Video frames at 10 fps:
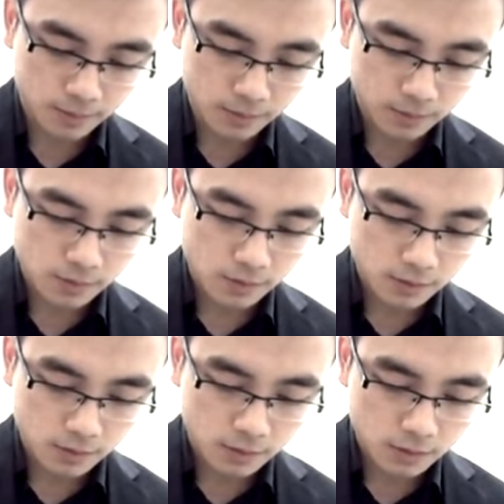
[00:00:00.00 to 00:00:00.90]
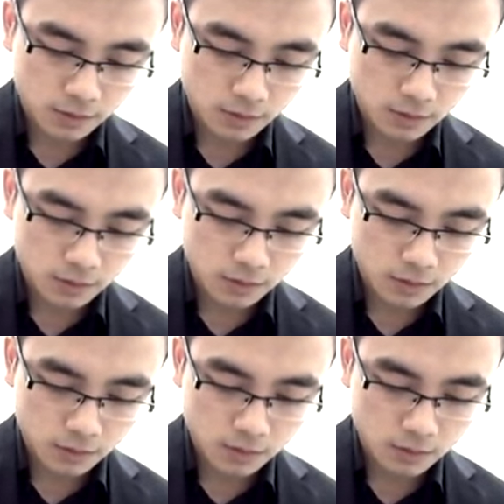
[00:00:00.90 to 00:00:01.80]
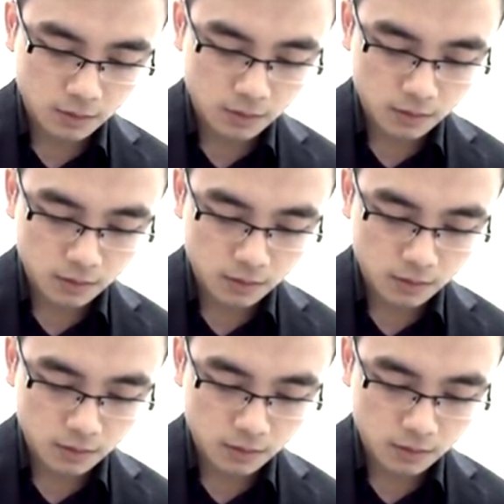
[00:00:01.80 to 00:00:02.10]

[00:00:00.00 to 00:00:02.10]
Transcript: Nobody speaks.